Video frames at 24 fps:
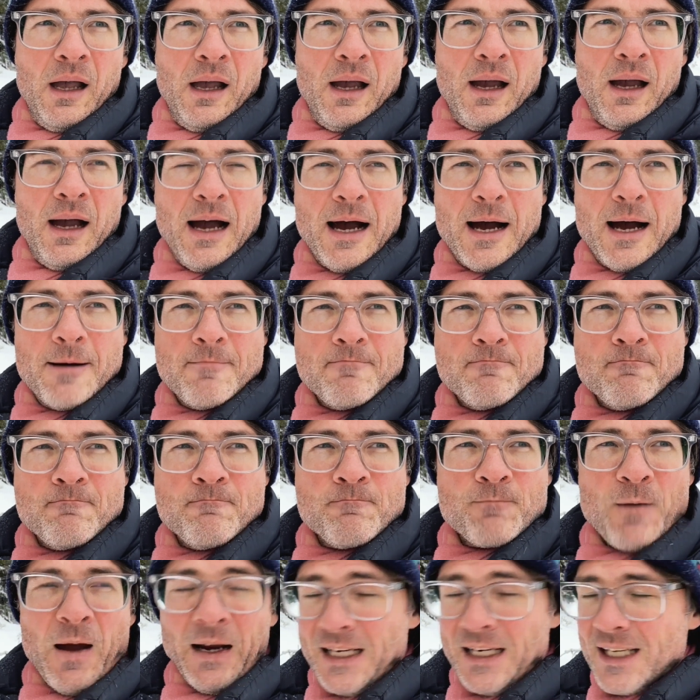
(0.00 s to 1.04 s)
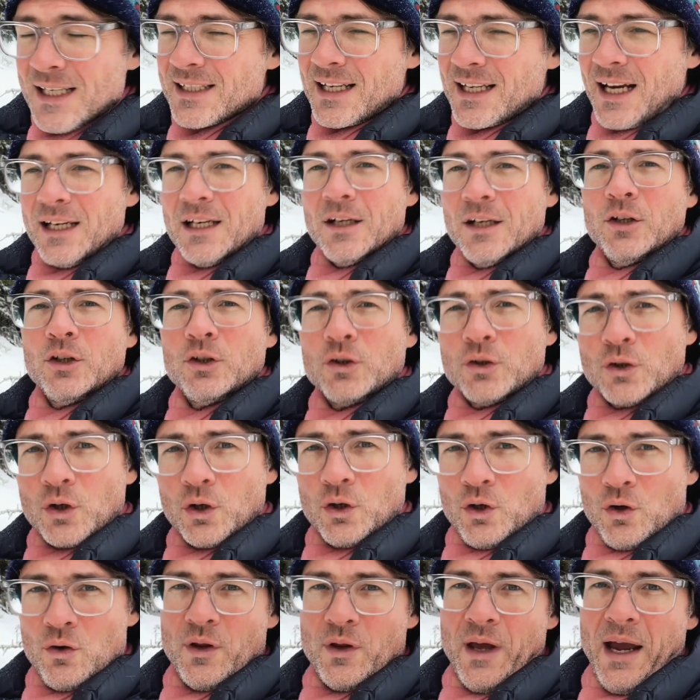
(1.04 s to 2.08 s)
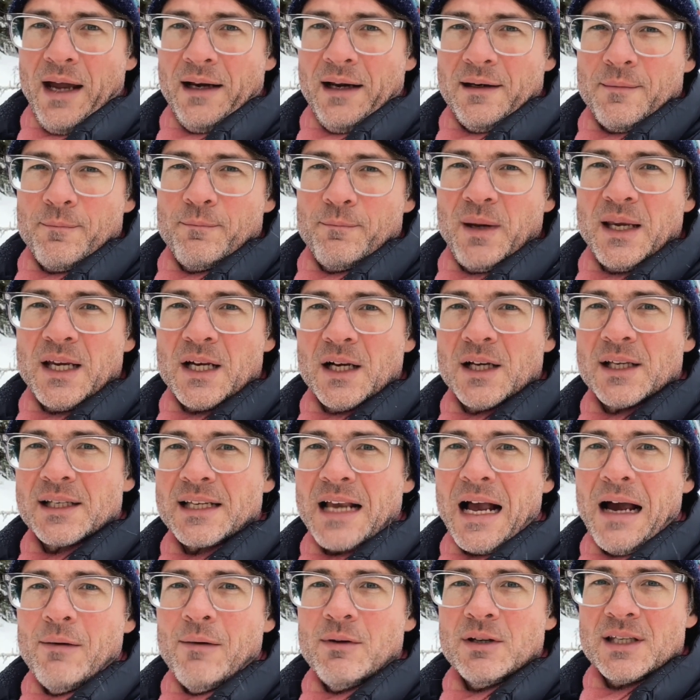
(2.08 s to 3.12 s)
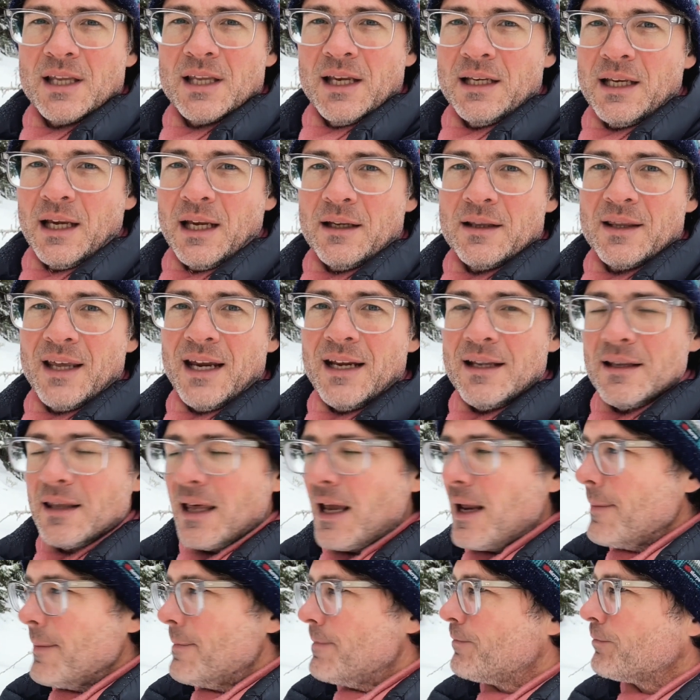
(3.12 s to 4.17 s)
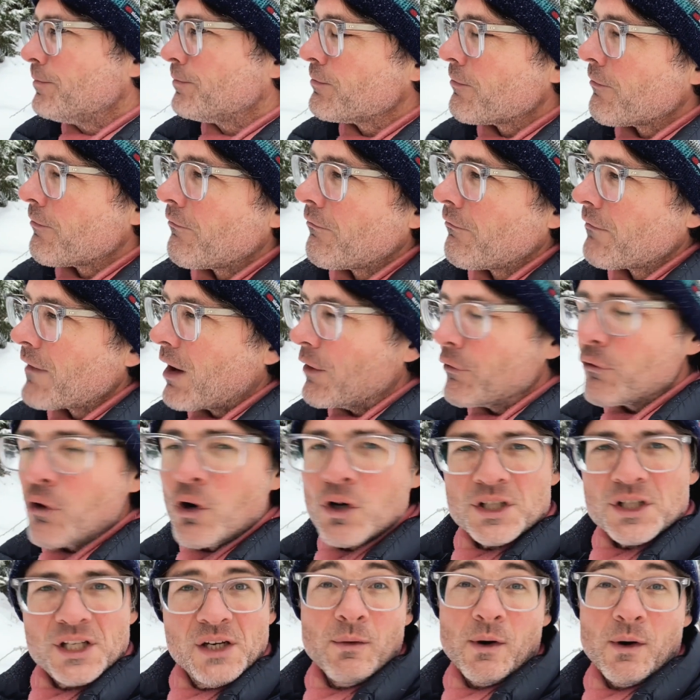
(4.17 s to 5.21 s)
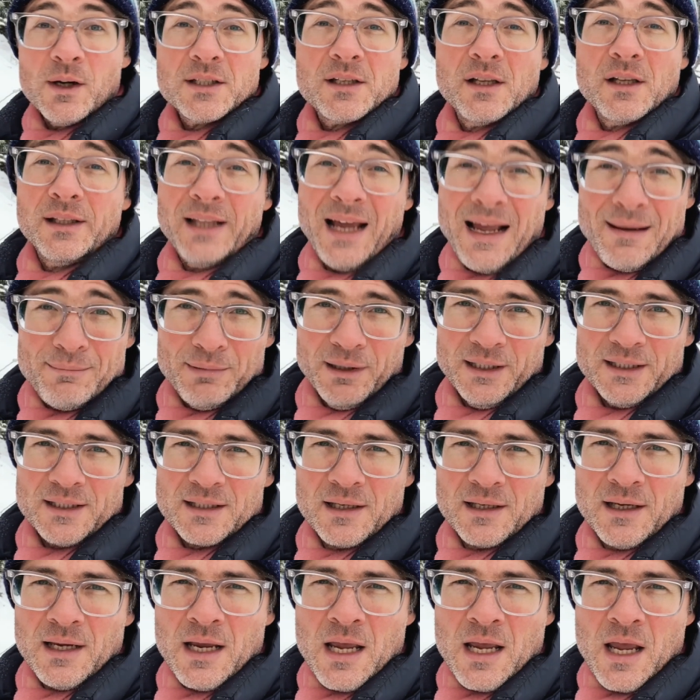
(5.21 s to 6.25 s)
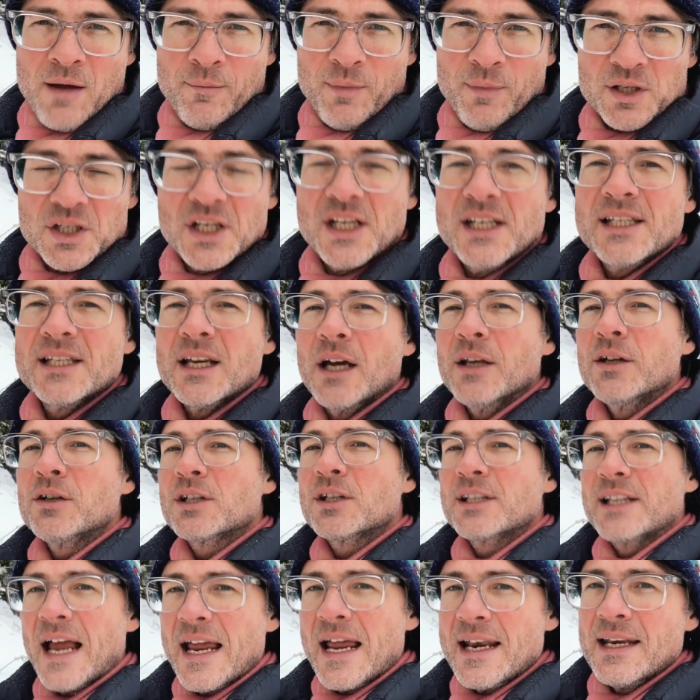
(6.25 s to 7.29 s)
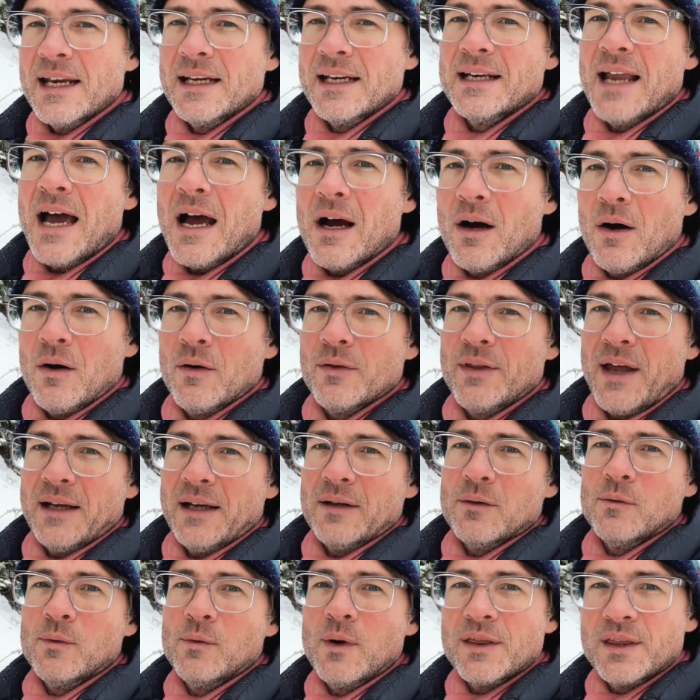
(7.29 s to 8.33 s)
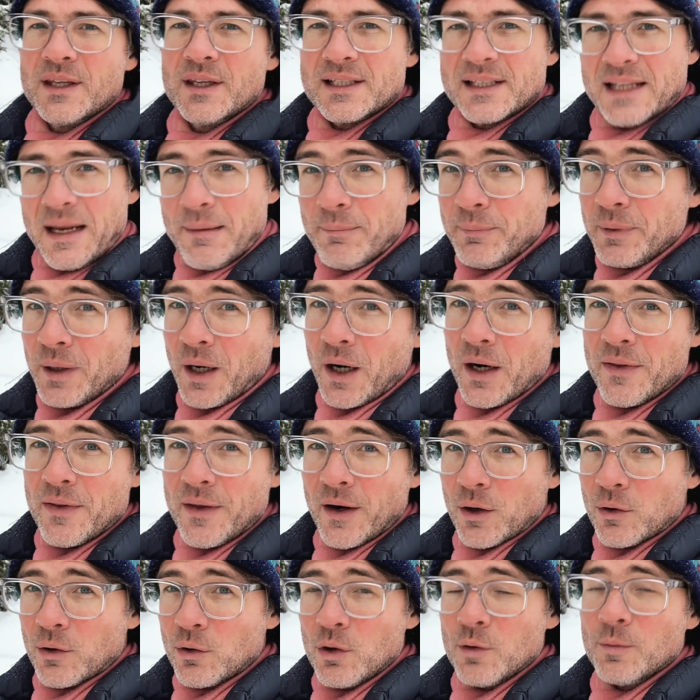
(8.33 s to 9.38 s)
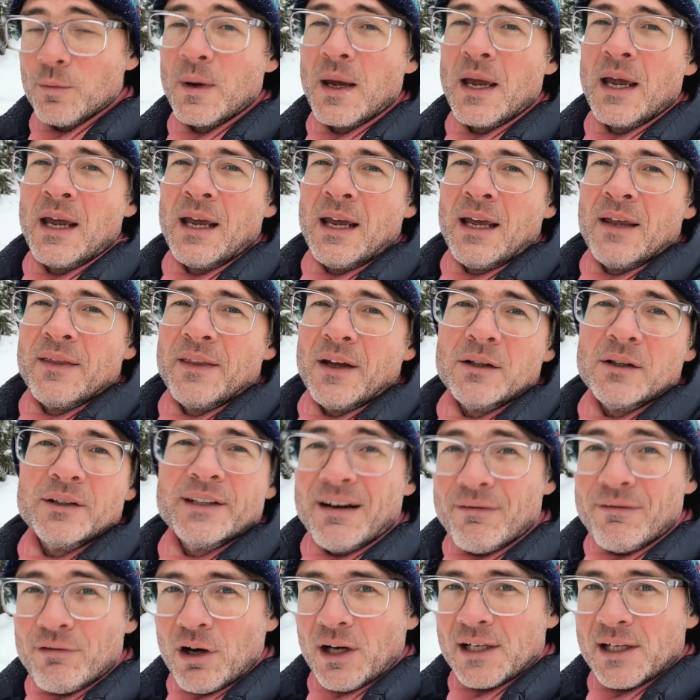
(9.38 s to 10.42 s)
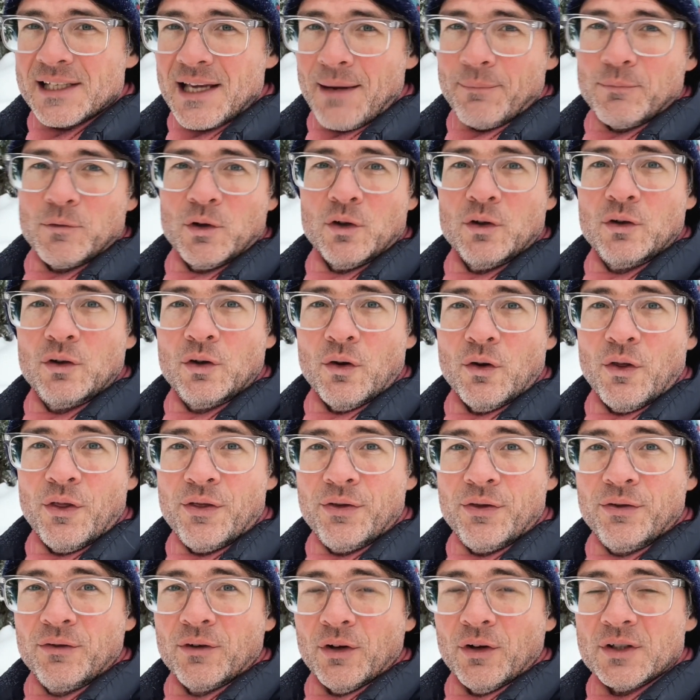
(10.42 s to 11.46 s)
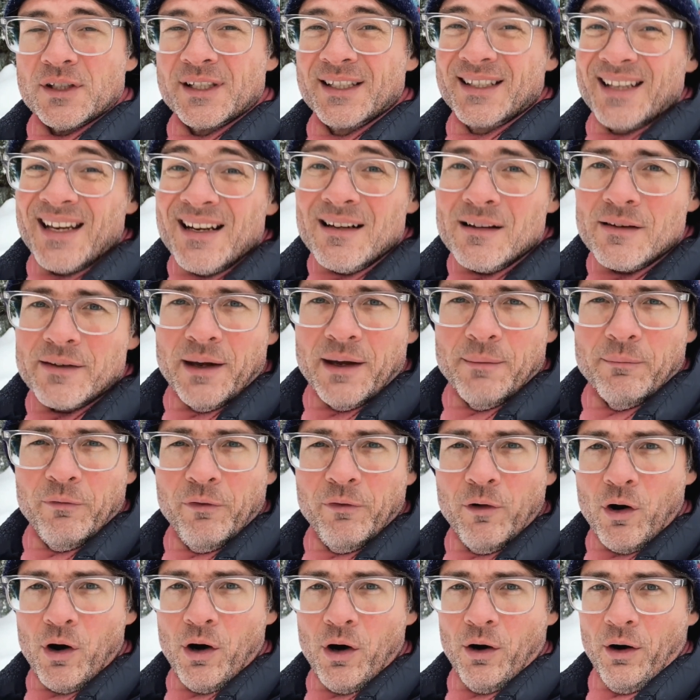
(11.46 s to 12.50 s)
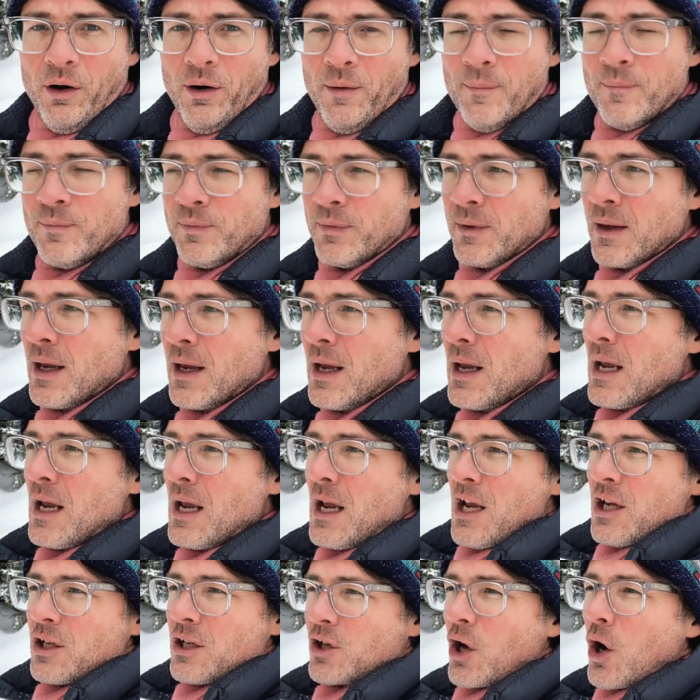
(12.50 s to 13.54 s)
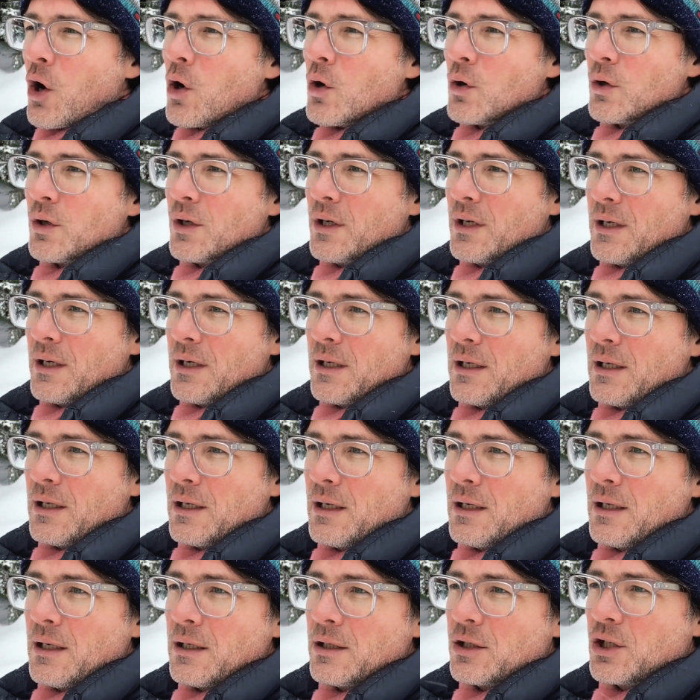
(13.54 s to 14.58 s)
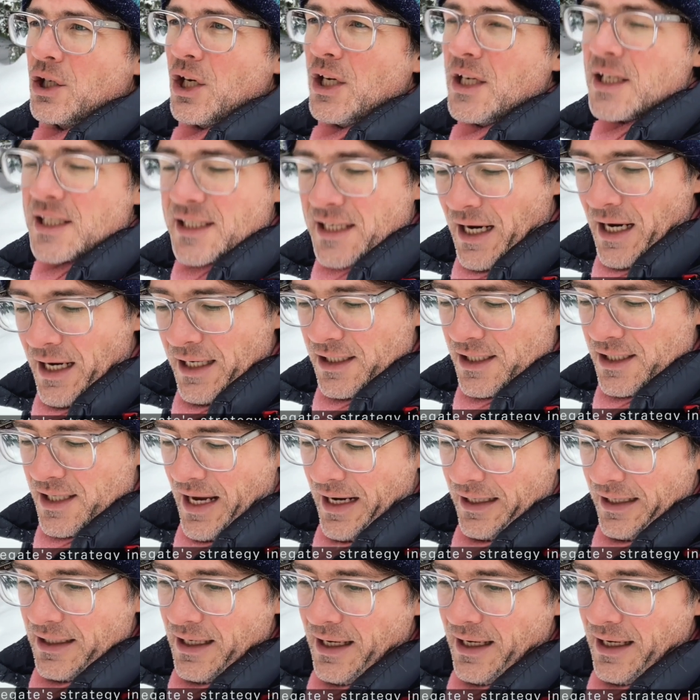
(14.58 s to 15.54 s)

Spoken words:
I decided to do that because I was thinking they of course she wants the tablets, but she's understanding now that with this Templar in their group, they'll never accept to steal them for her. So she decides that